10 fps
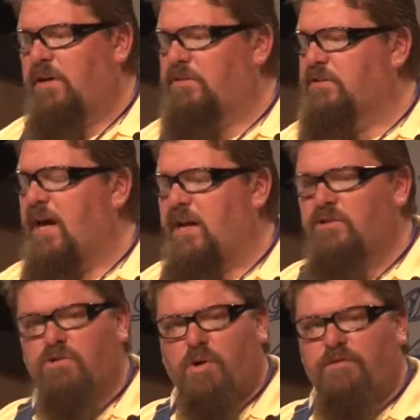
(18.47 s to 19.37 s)
It's not a
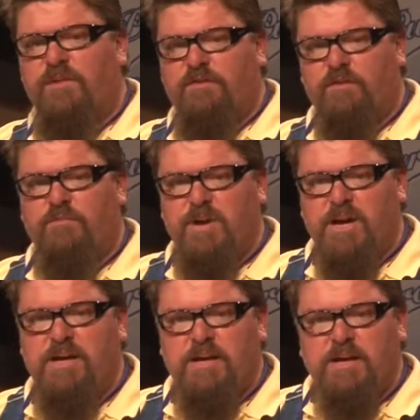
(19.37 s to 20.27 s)
trophy for
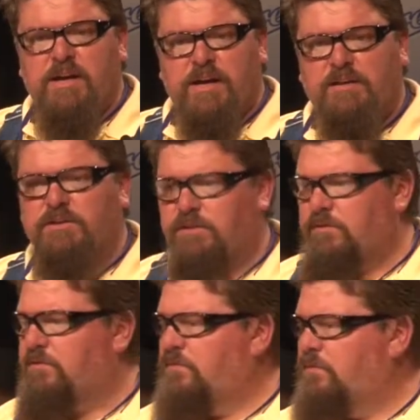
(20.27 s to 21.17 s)
me.
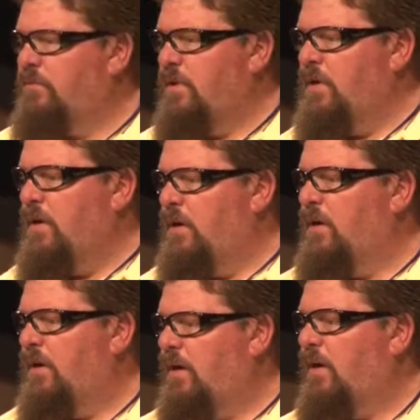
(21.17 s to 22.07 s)
It's
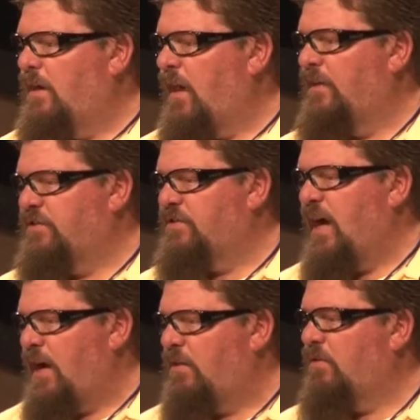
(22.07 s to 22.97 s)
a
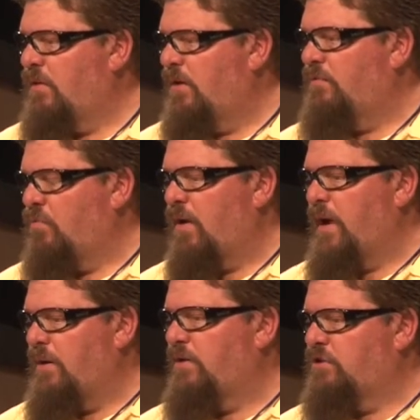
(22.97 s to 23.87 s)
lifestyle of what
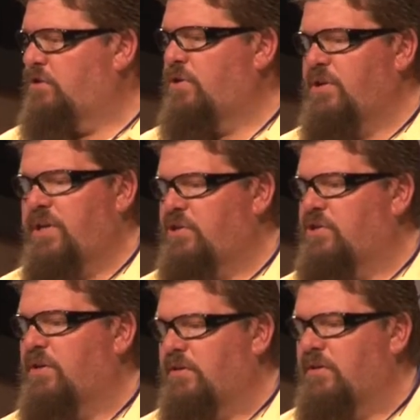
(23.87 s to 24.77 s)
I, it's
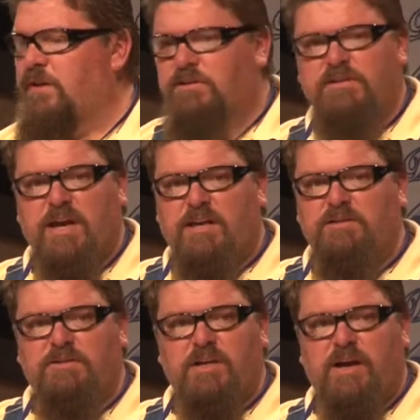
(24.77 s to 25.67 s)
tradition. It's
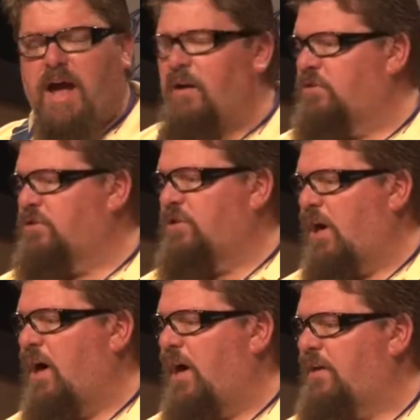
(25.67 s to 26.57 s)
things that I was
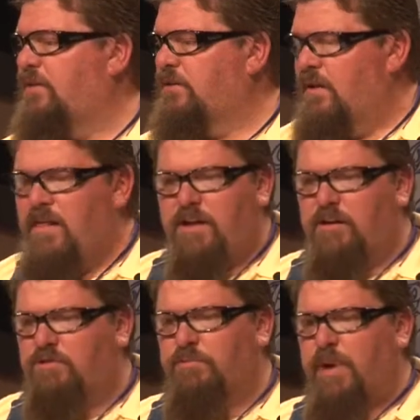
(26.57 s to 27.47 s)
taught.
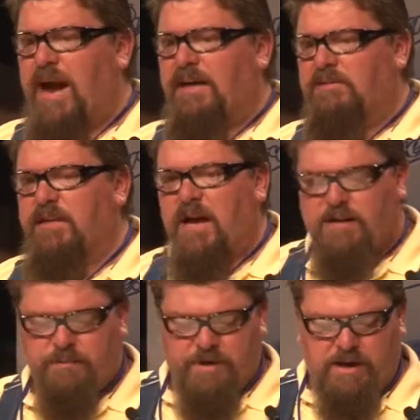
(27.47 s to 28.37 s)
It was passed
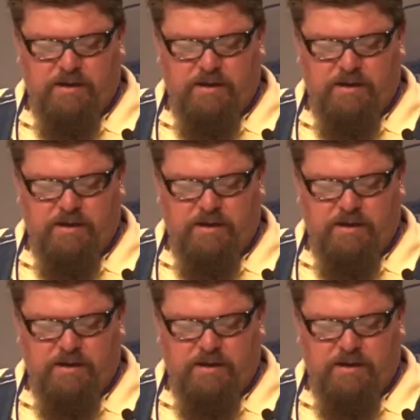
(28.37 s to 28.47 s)
on to me.